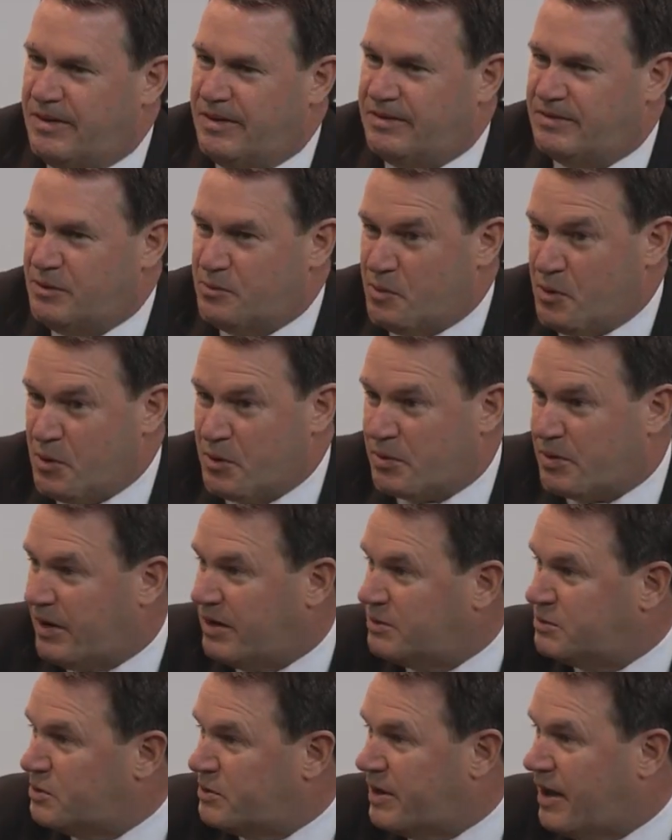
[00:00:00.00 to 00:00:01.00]
is it worth
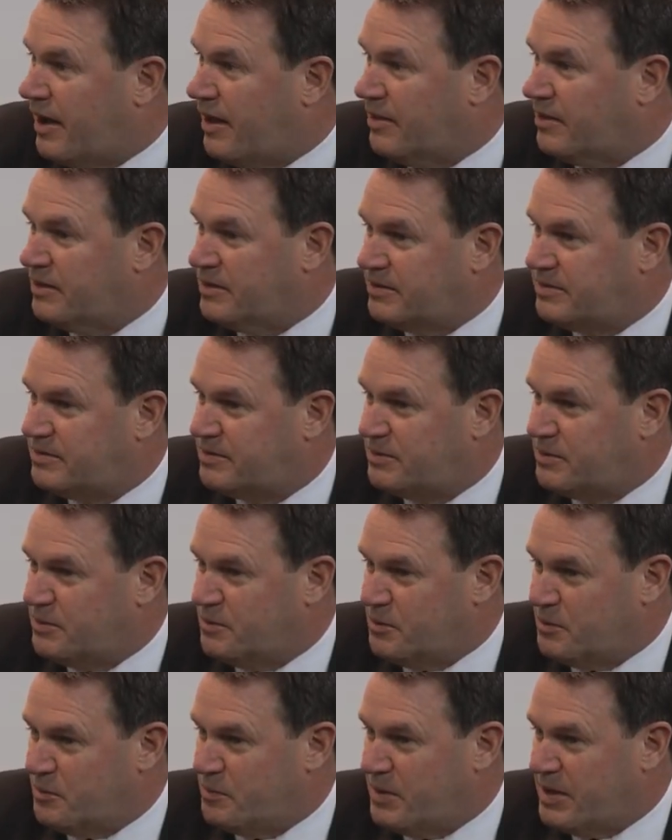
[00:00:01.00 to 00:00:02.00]
$100
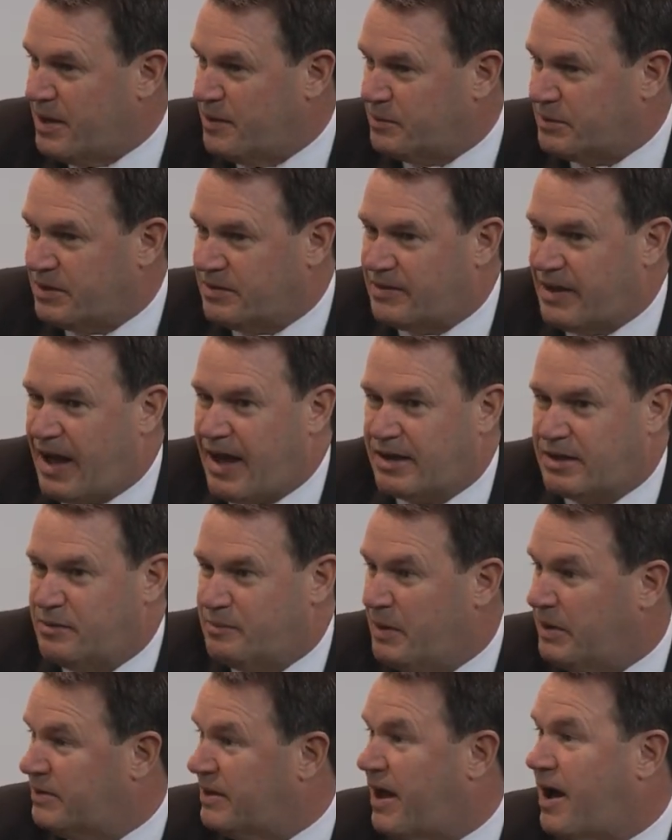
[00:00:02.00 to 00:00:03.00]
to be able to
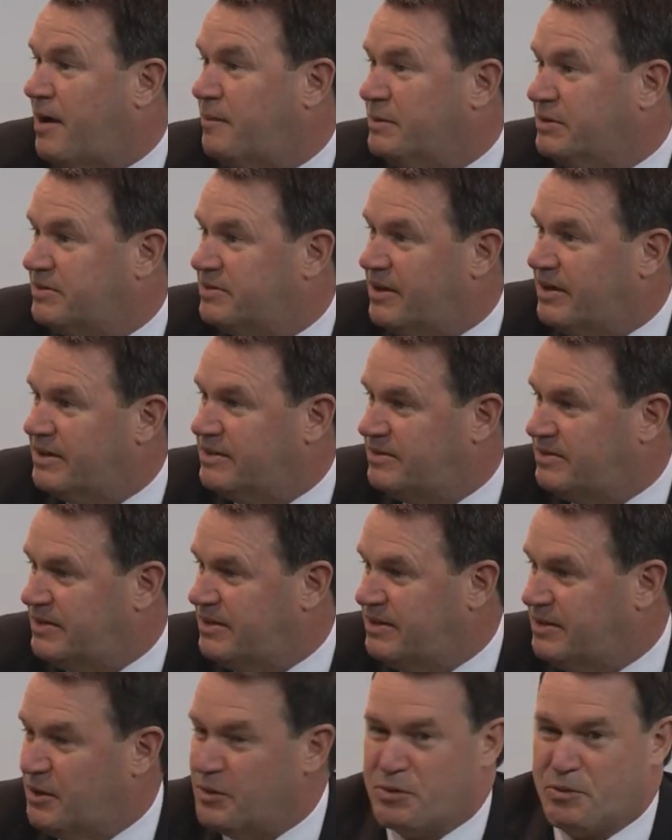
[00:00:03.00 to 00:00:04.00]
document the homicide
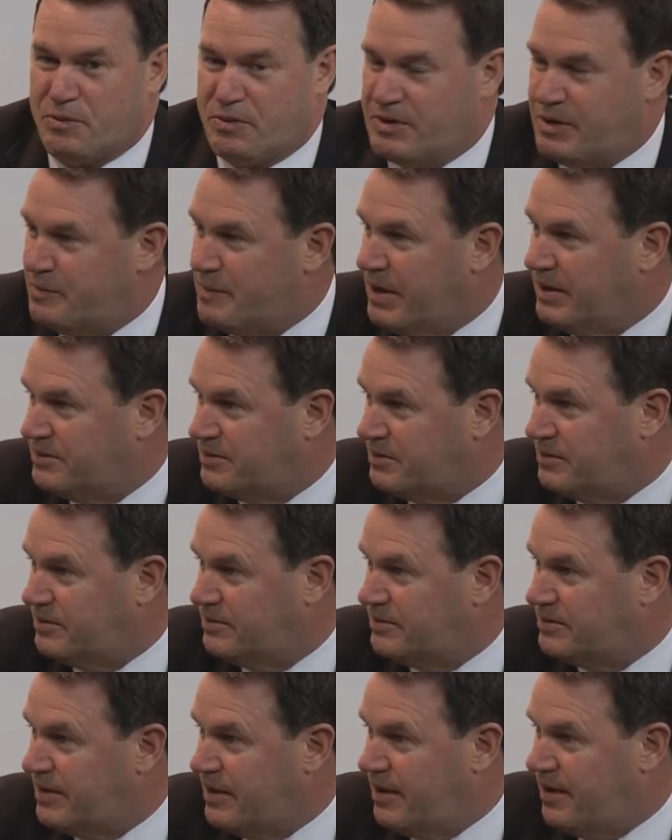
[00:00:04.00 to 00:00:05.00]
scene in three
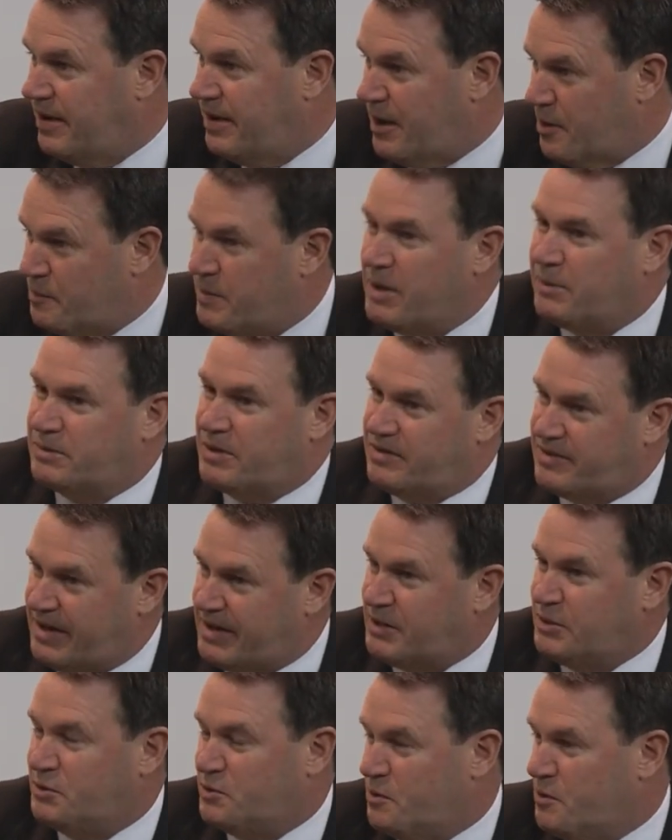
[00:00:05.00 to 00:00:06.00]
dimensions and be able to
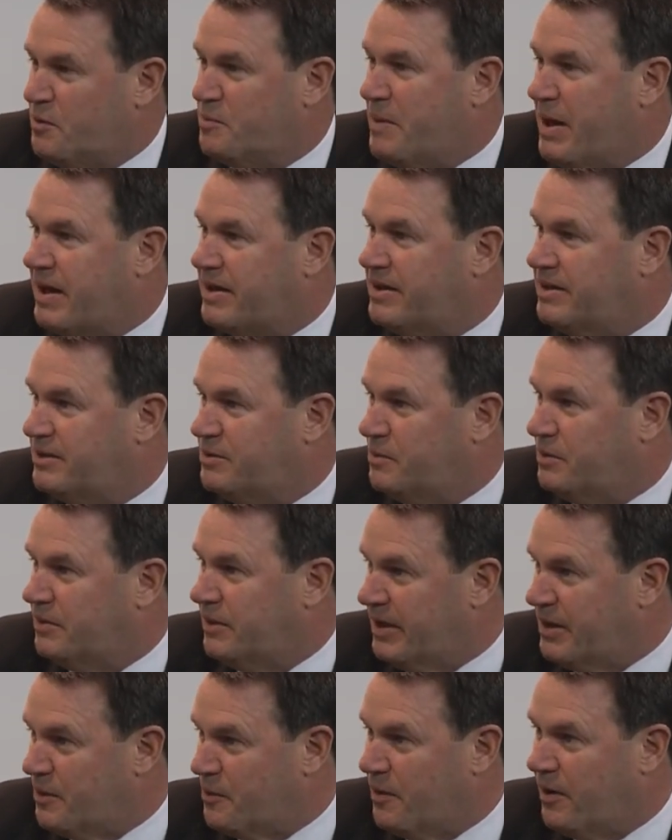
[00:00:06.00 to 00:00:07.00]
take a jury back into it
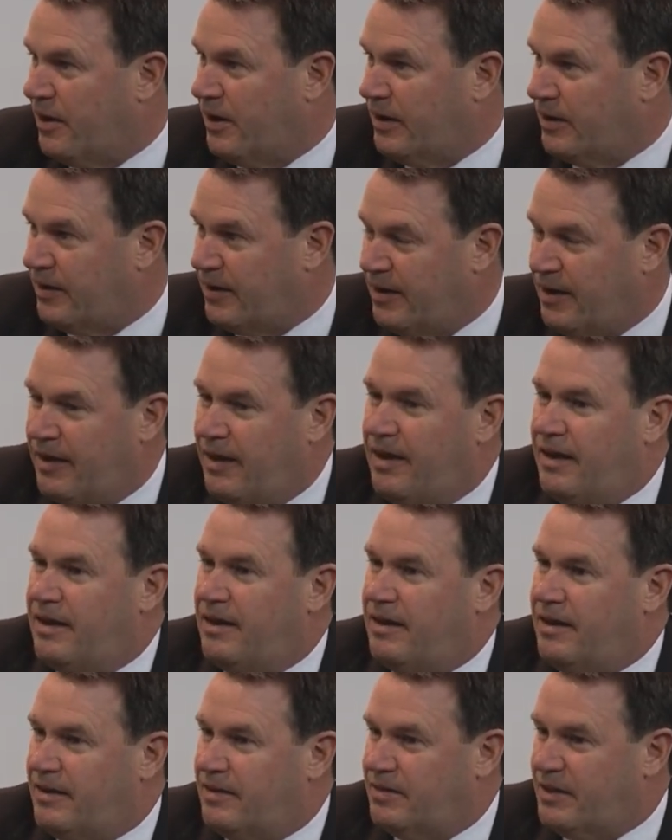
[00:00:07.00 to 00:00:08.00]
later on
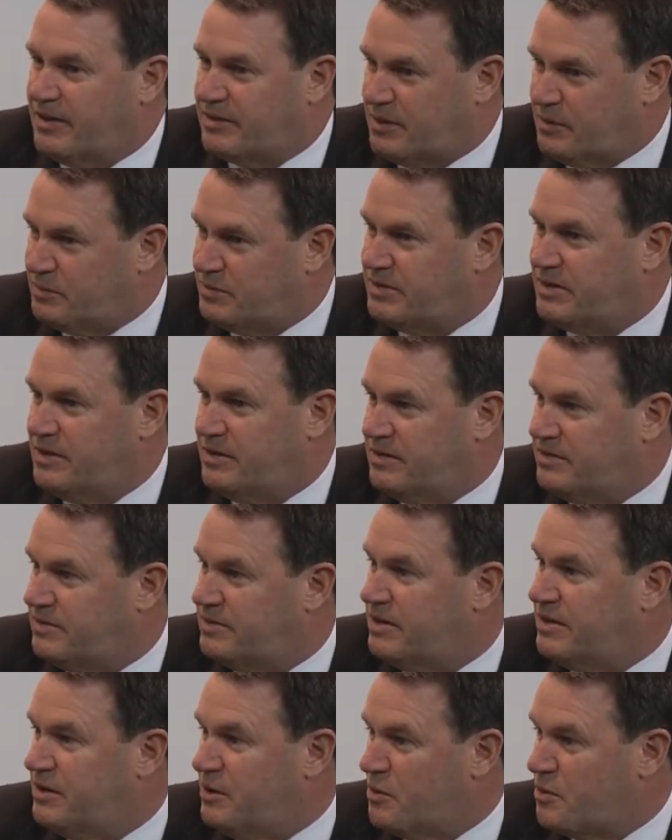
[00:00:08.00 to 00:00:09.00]
and let them see the
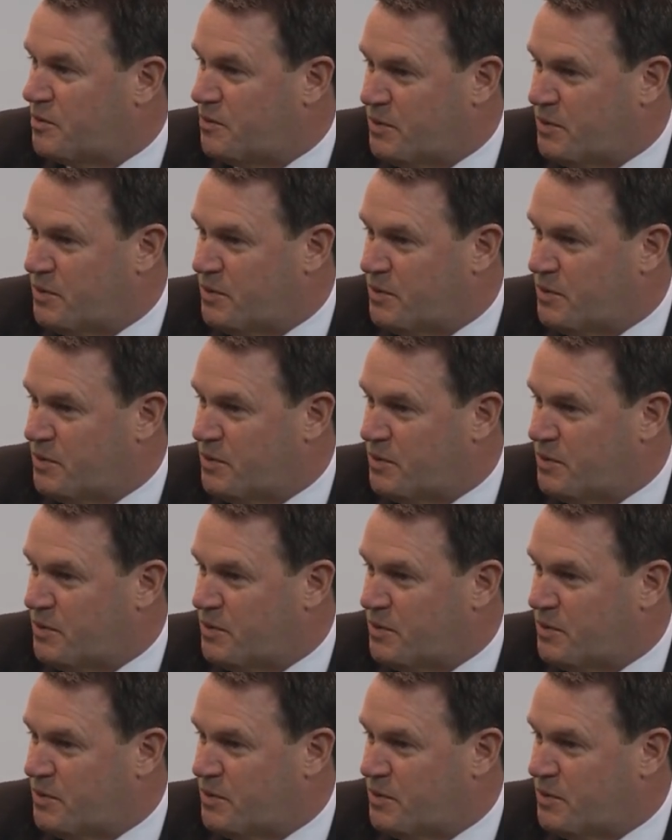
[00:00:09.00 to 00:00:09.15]
scene in